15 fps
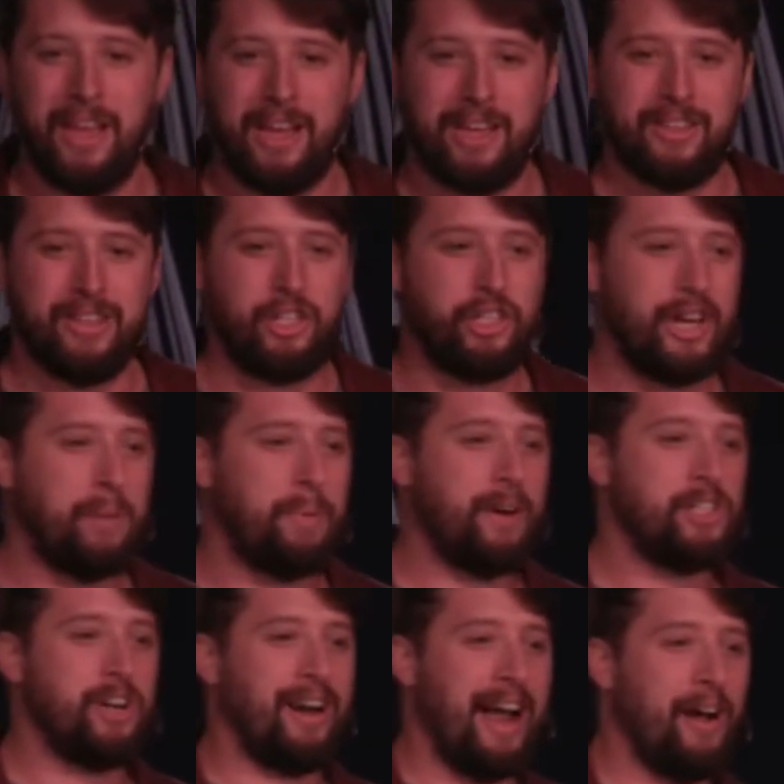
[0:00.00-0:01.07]
The shepherds
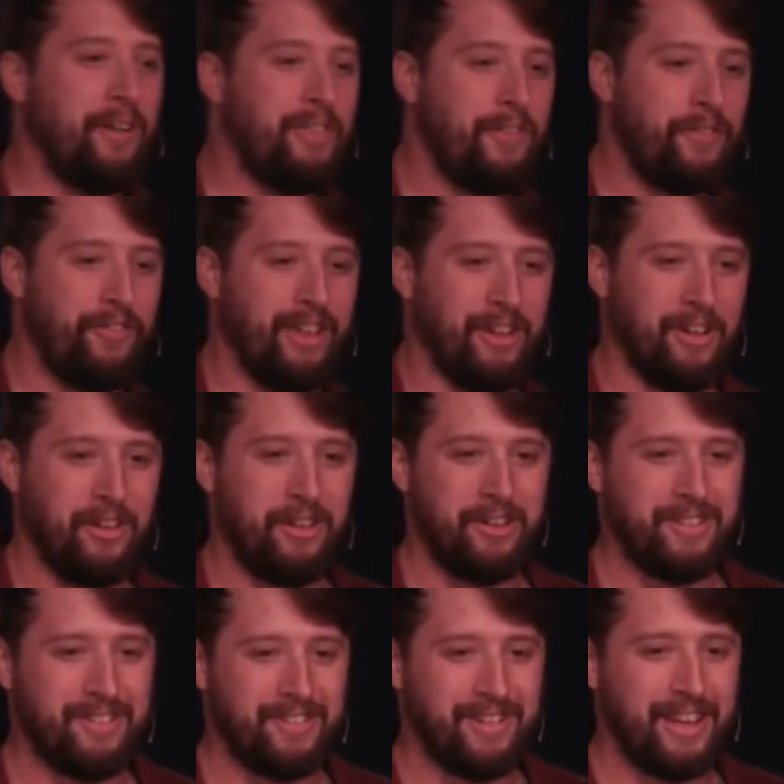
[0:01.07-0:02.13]
are out in the field,
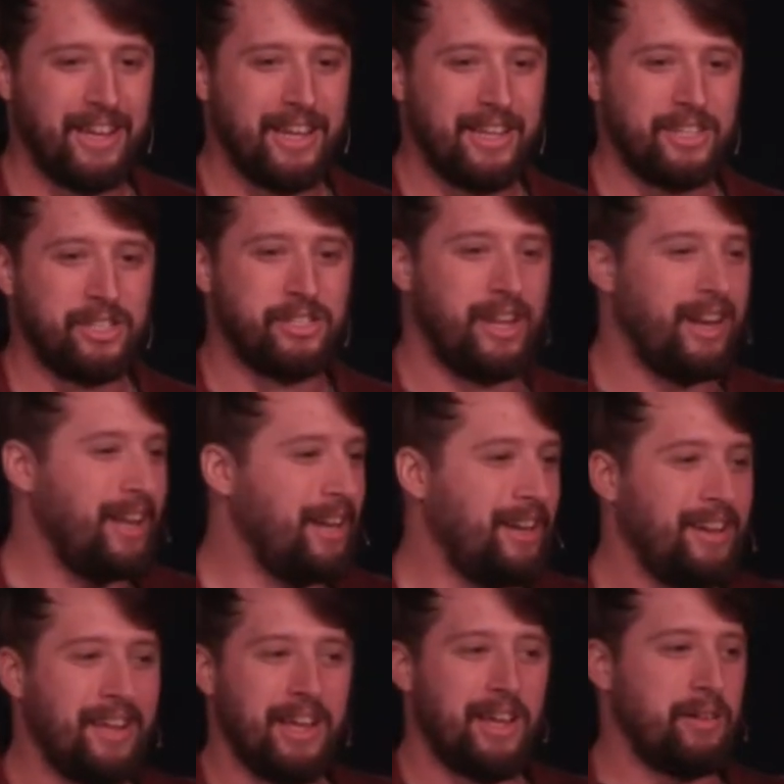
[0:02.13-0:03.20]
sitting
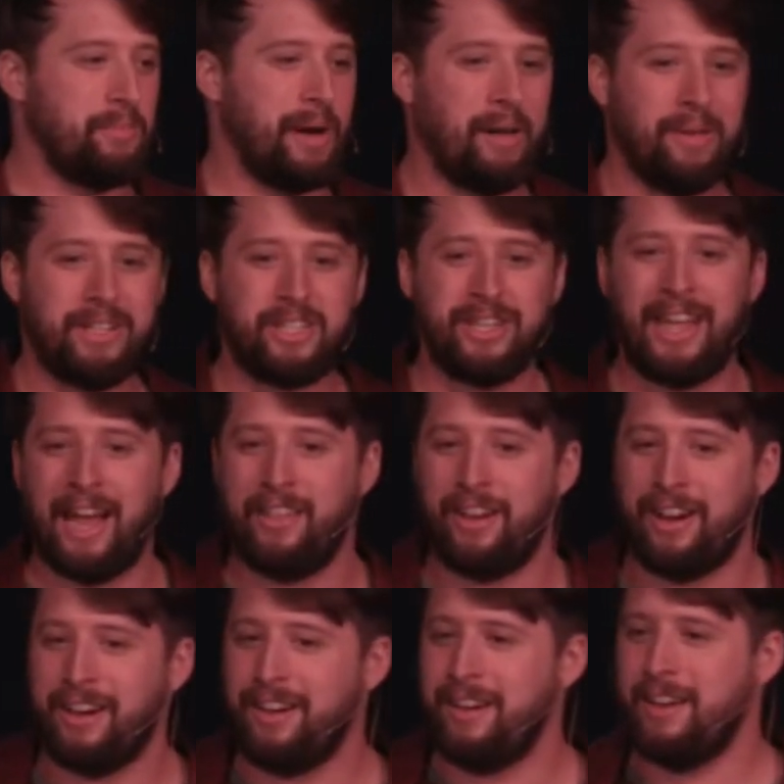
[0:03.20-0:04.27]
probably
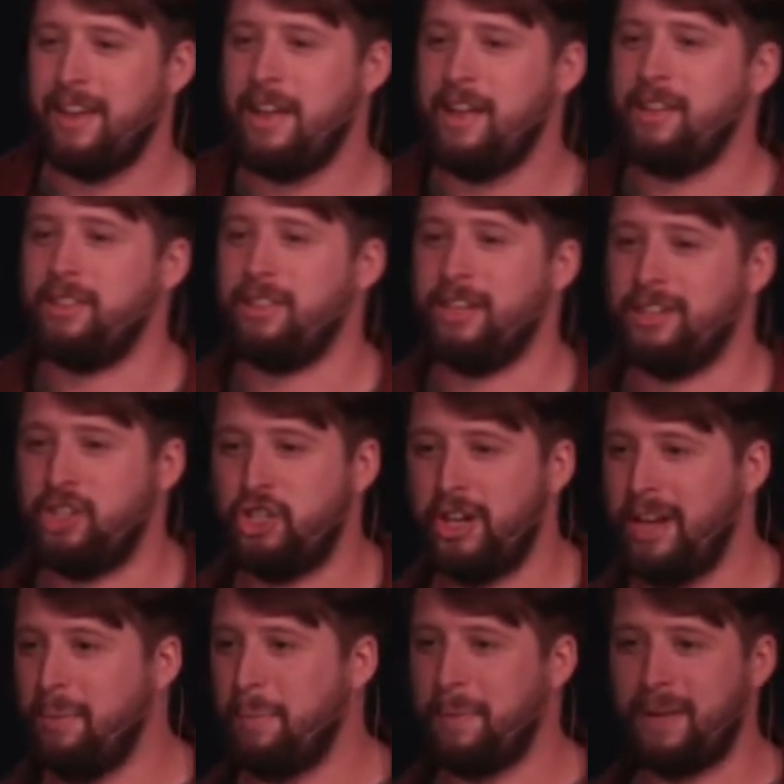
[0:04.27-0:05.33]
together. The
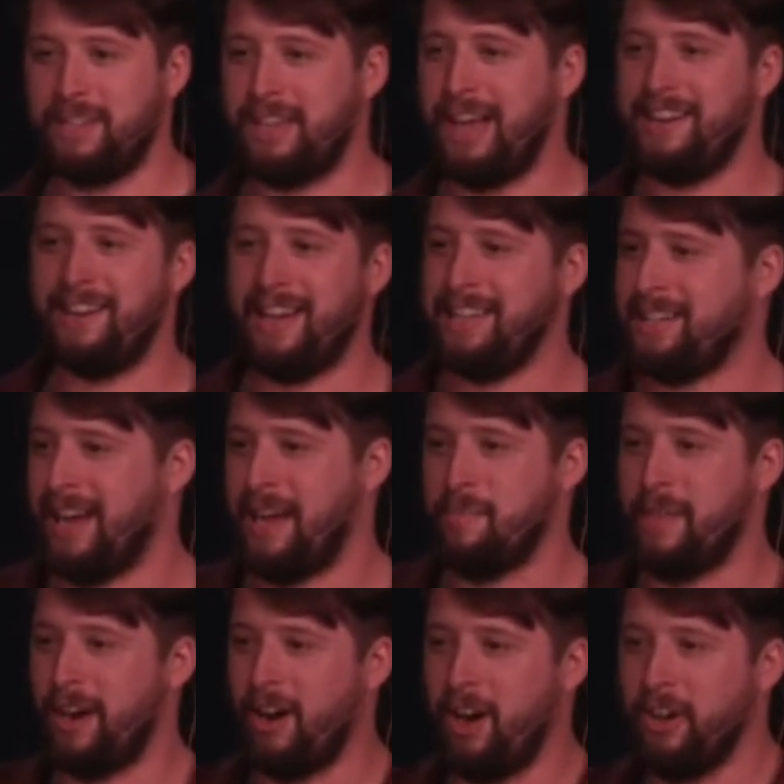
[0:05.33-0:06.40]
sheep, it's at nighttime,
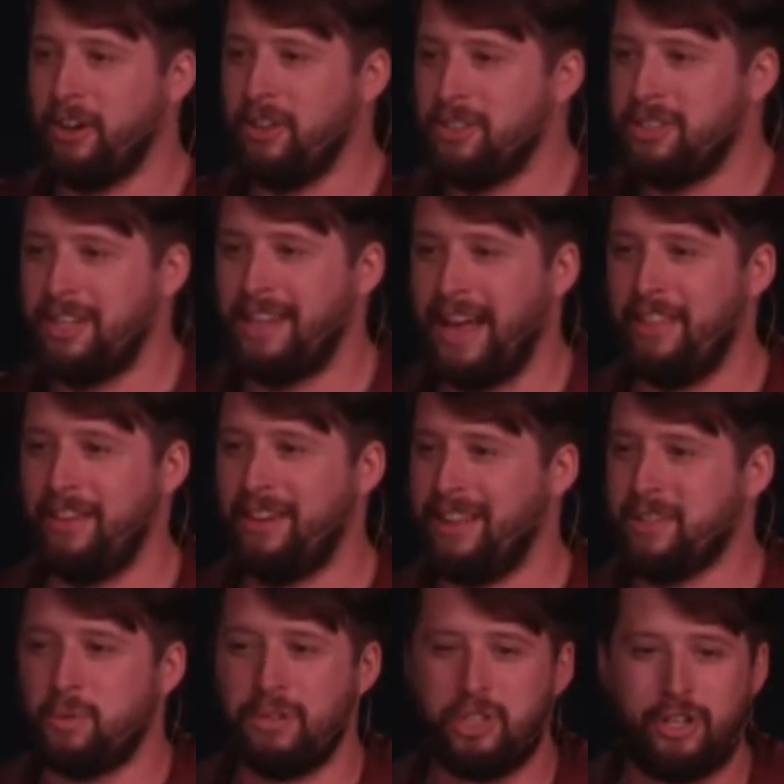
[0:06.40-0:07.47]
they're huddled together. That's
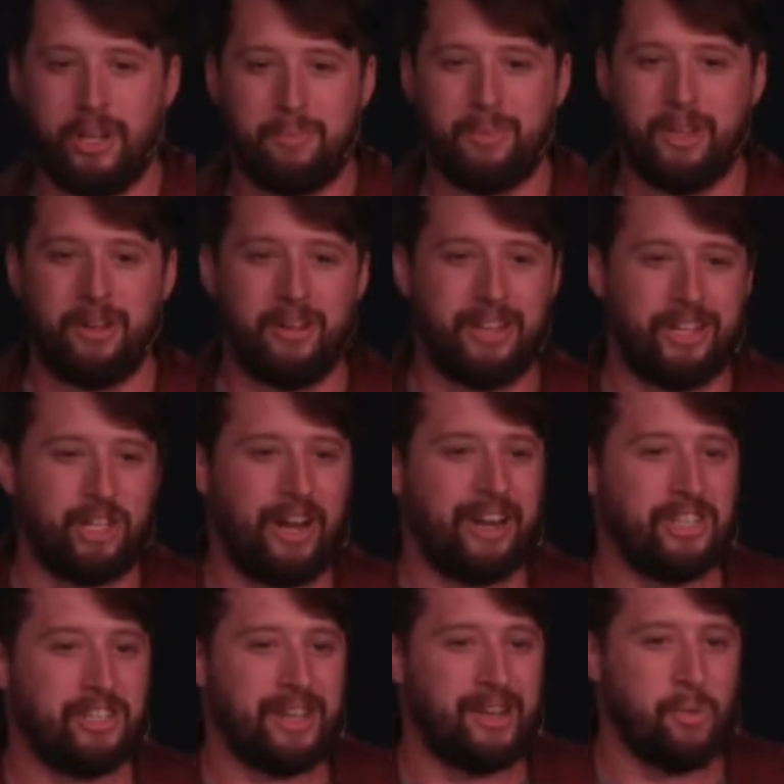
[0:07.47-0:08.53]
what sheep do. They try to
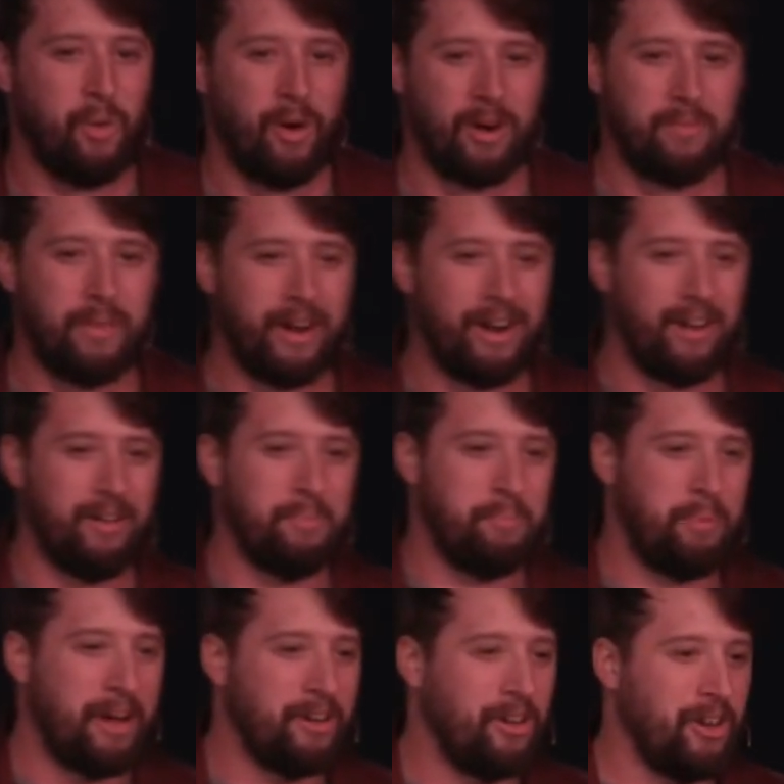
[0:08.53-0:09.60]
stay warm. They're all
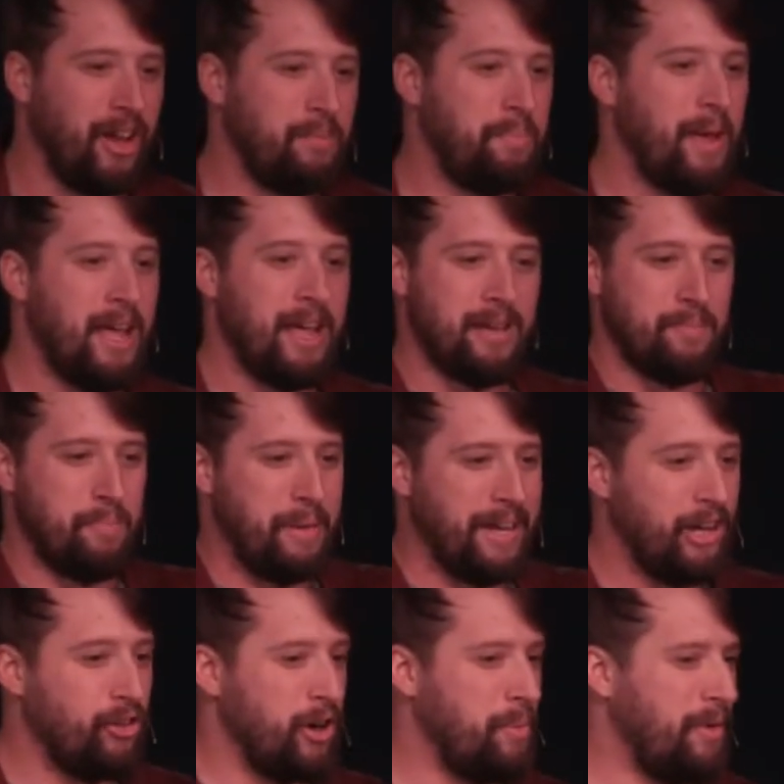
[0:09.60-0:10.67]
bundled up, big
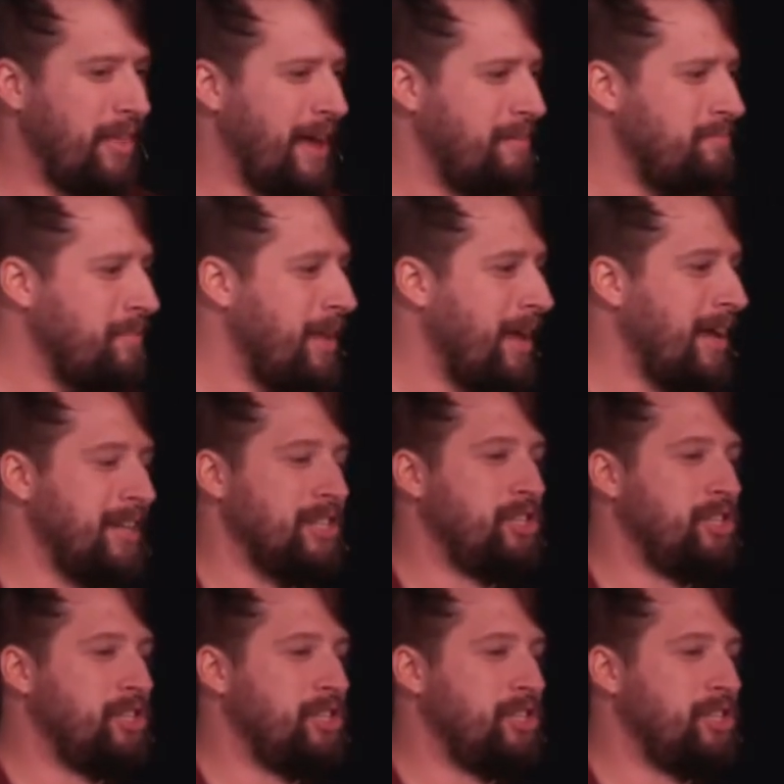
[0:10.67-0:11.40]
group of them. It's